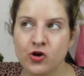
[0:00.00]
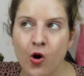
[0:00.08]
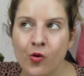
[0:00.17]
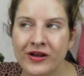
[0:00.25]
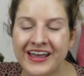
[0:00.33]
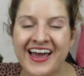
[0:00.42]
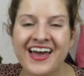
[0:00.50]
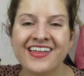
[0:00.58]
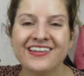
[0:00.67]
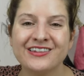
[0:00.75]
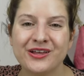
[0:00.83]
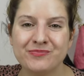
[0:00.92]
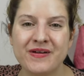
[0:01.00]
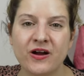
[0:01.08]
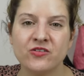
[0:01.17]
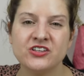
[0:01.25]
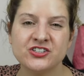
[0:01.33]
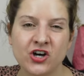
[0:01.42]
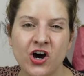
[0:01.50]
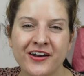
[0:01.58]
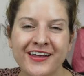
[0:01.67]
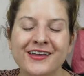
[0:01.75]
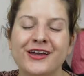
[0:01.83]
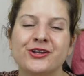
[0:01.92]
go get La Mer The
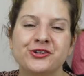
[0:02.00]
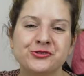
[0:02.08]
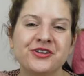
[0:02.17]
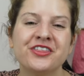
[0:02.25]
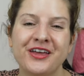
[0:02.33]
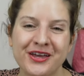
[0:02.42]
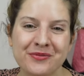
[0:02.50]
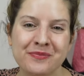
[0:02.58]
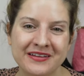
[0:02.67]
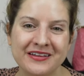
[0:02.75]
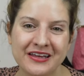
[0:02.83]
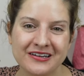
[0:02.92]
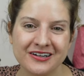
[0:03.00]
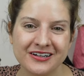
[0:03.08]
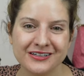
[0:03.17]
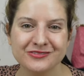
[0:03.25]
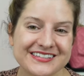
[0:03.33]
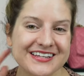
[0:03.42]
Tonic and you'll thank me later.